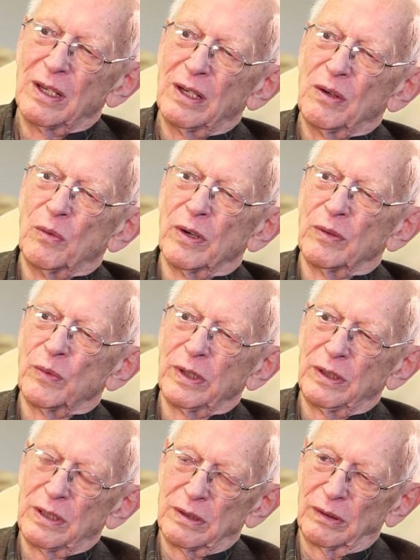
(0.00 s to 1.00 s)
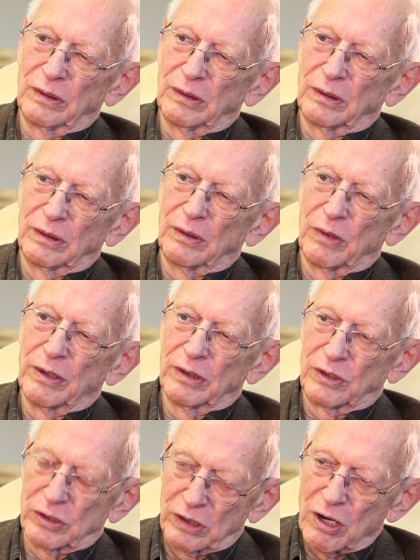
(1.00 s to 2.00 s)
when we uh, when the
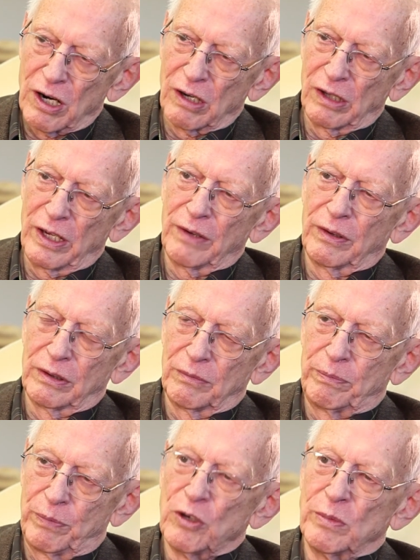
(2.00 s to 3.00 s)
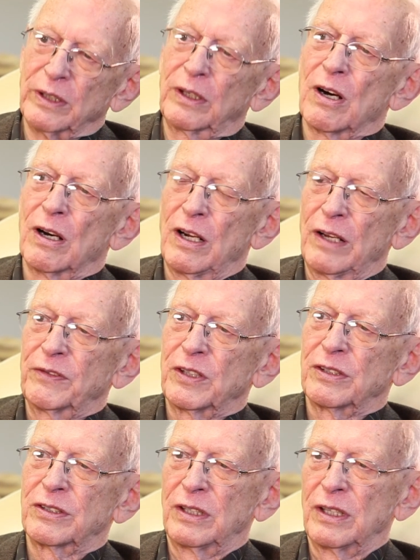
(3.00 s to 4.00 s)
car left, the Pullman car left
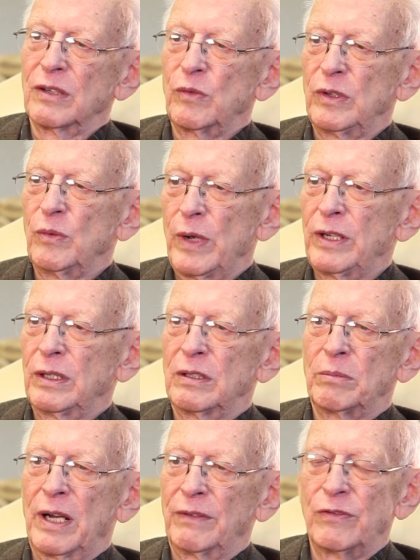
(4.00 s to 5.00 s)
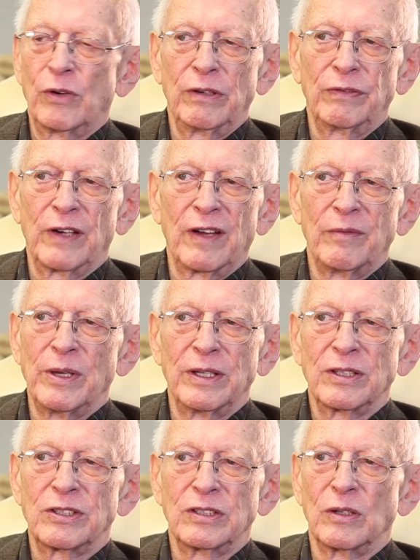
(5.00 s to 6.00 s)
us there, we waited about 45
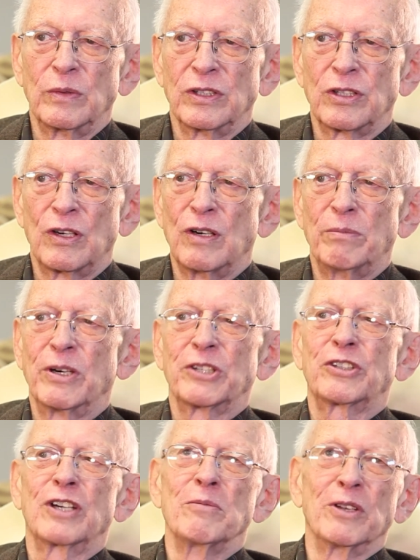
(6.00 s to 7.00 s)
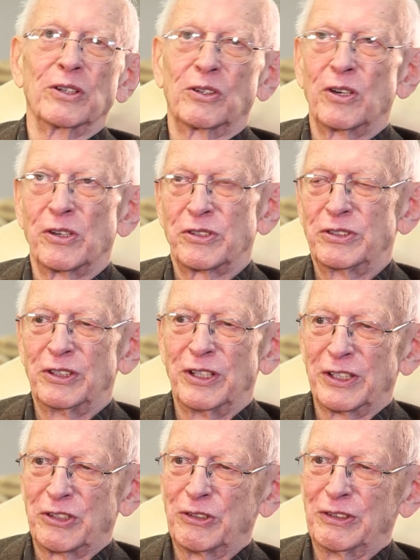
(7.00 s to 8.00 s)
minutes till we saw a bus coming across the
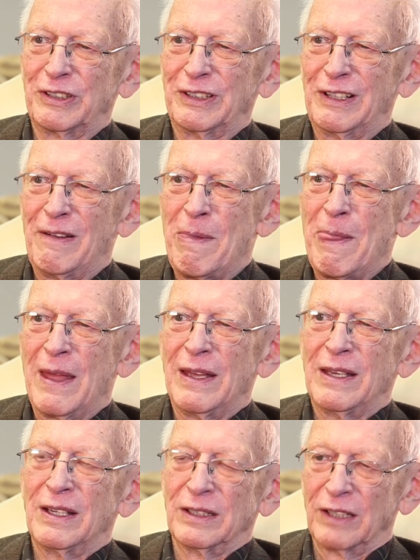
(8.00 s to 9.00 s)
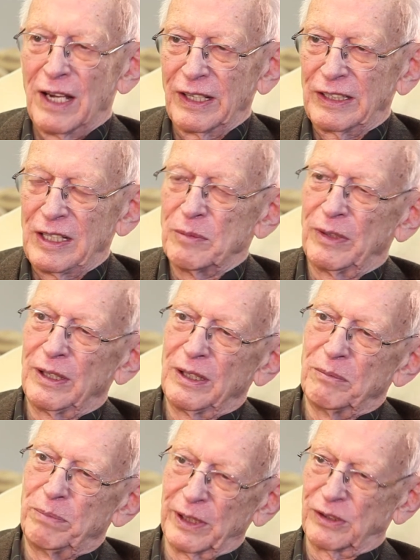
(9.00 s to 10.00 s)
desert. Guy came in
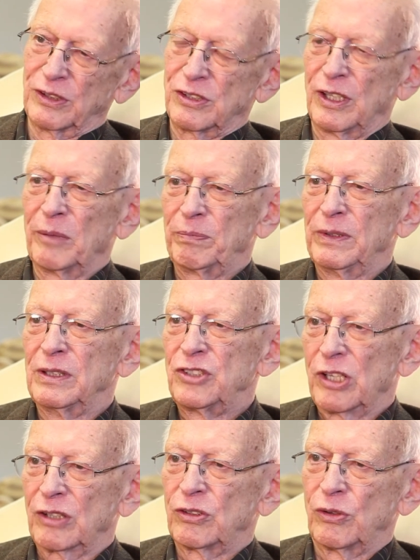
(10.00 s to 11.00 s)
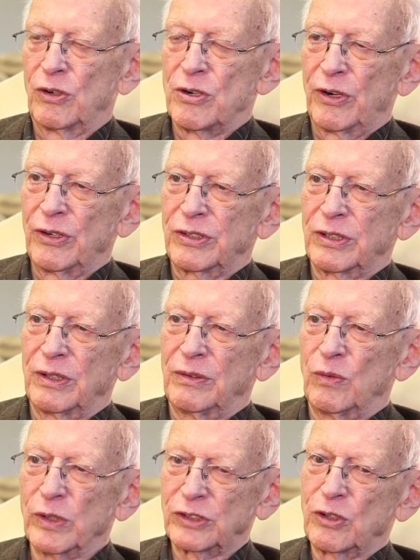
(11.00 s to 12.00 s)
and picked us up and checked our orders and
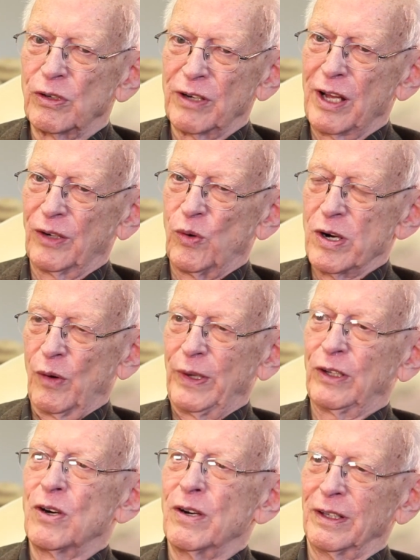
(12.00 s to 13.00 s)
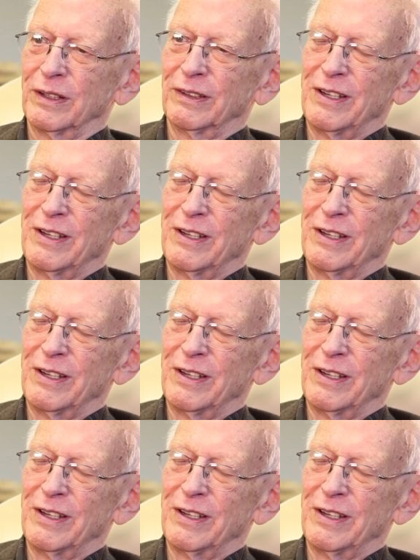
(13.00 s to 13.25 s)
what's going on? Where are we going?